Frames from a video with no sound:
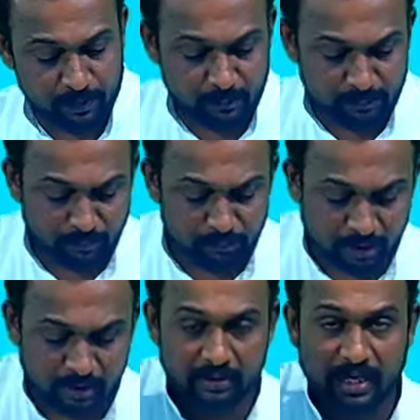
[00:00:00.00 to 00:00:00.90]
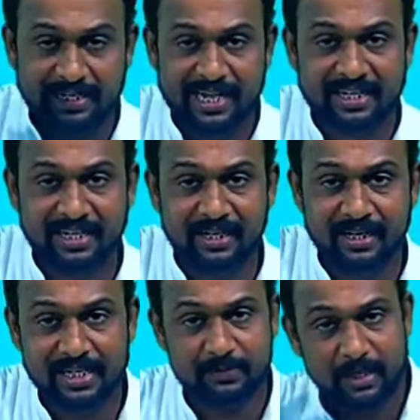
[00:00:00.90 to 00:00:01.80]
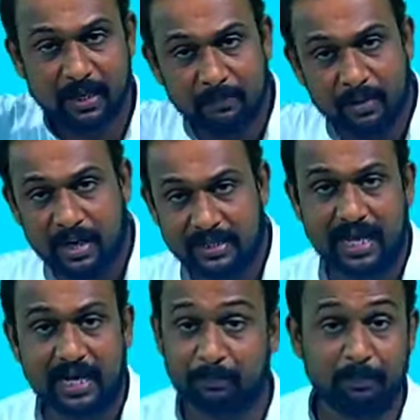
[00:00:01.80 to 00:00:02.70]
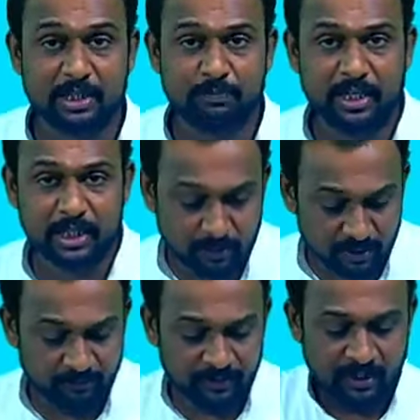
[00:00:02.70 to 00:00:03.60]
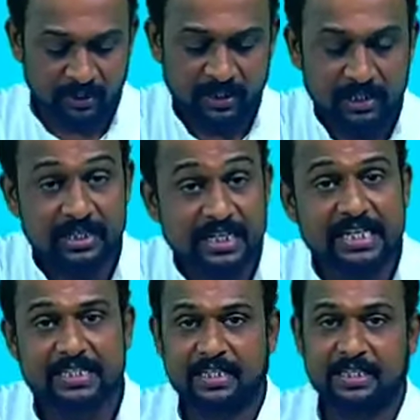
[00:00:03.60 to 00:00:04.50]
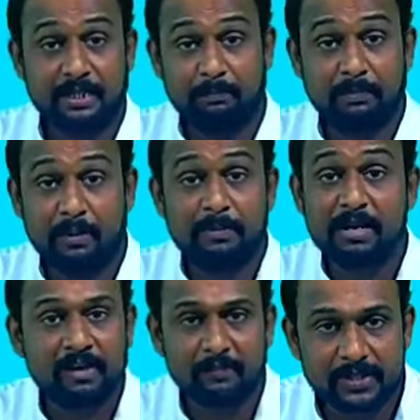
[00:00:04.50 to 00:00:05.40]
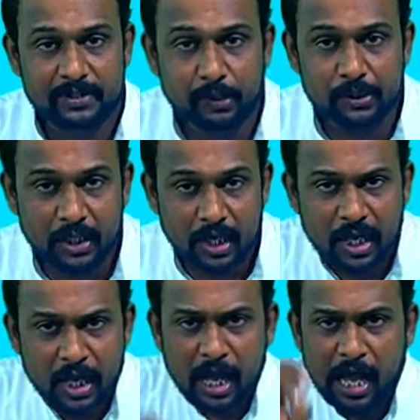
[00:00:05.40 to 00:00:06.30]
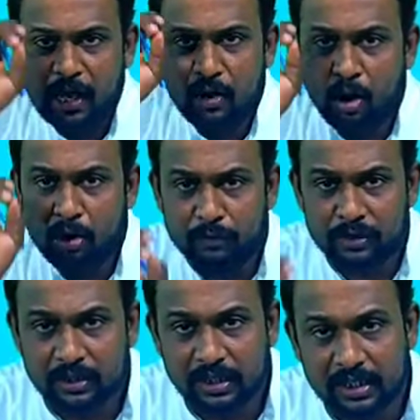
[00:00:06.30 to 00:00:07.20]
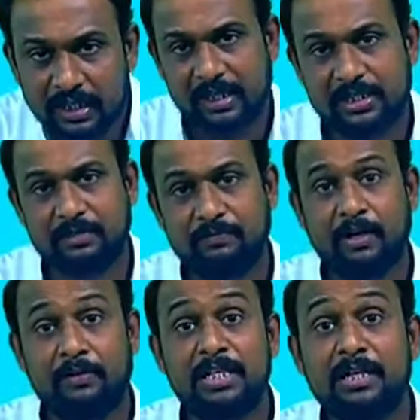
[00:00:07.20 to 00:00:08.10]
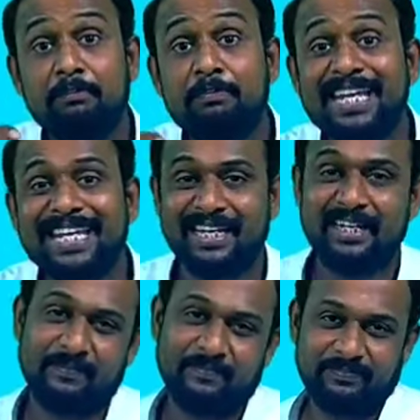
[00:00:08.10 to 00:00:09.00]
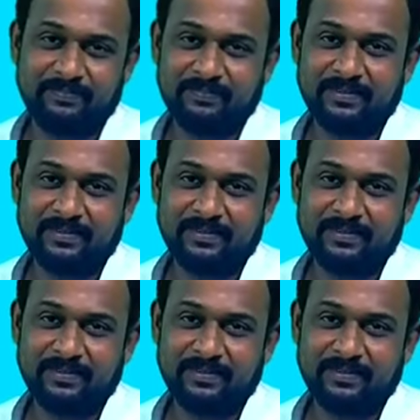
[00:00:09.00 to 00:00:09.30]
has become subject, attacking has become attacked, past participle, is the be verb is used, Along with is, we are using being.